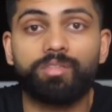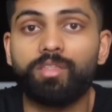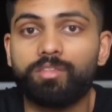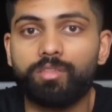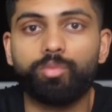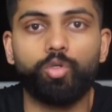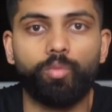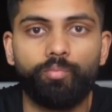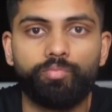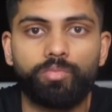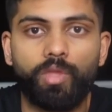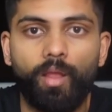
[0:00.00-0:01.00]
sensible.
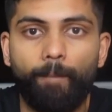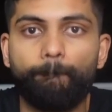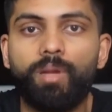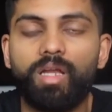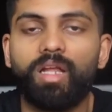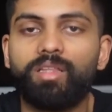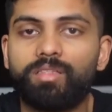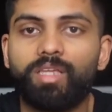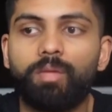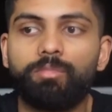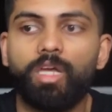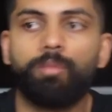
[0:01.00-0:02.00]
But at the
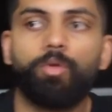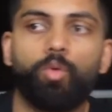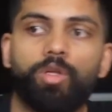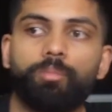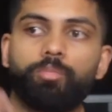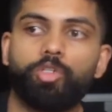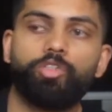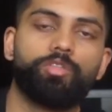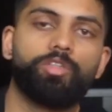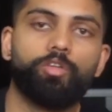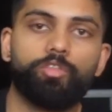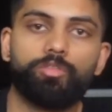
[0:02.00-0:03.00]
same time, you want to push
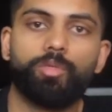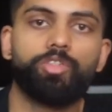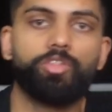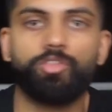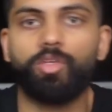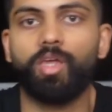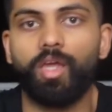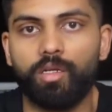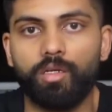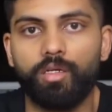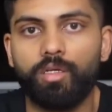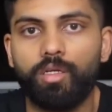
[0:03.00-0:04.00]
yourself as much as you
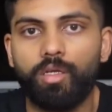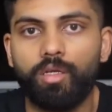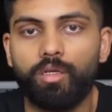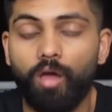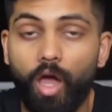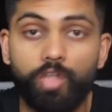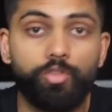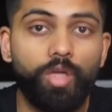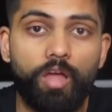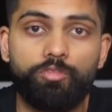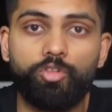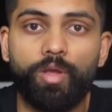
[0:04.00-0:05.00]
can. I
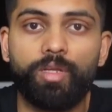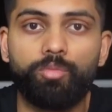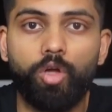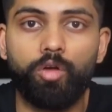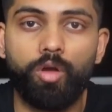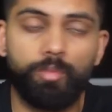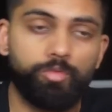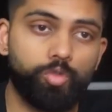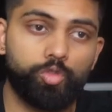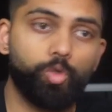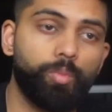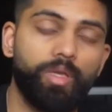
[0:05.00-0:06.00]
do have training
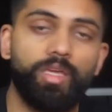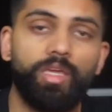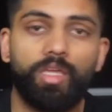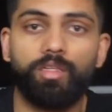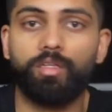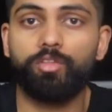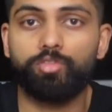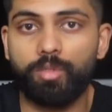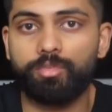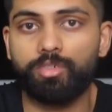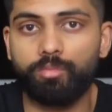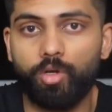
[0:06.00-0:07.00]
programs, which will be in the
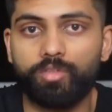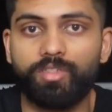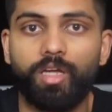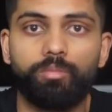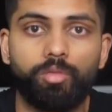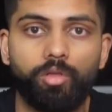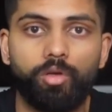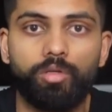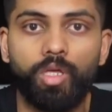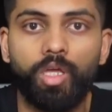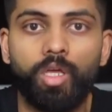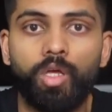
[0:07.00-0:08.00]
description box down
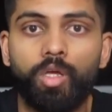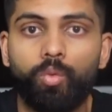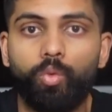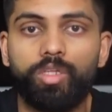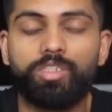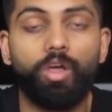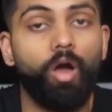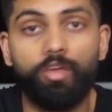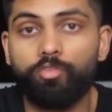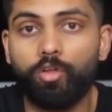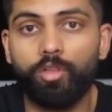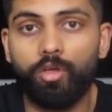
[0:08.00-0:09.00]
below, which
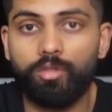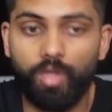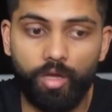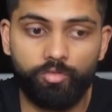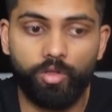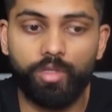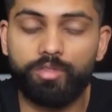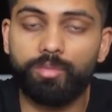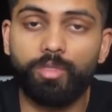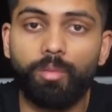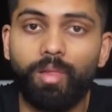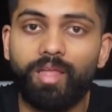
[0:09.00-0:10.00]
I followed. I followed
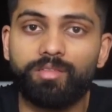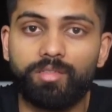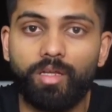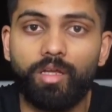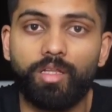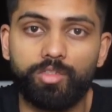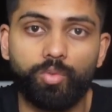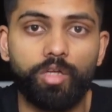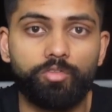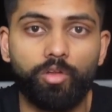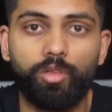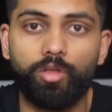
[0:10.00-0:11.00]
similar plans there. That's
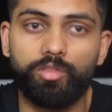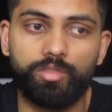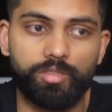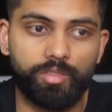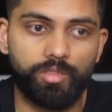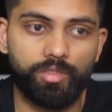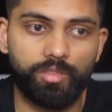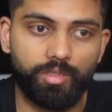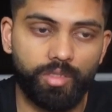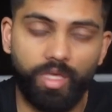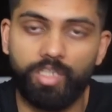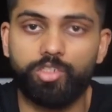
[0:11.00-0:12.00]
what I followed
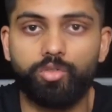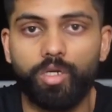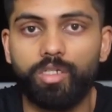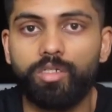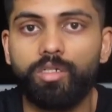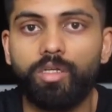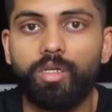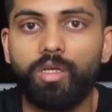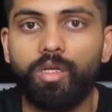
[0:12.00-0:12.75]
to get shredded.